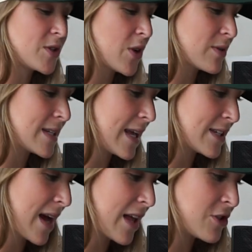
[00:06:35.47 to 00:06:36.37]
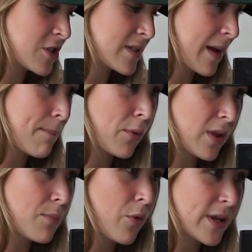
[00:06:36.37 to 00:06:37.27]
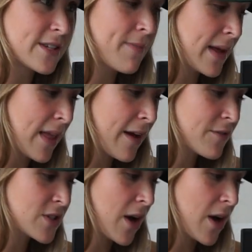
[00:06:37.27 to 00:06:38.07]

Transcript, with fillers: So today's kind of just like bullet points of my life.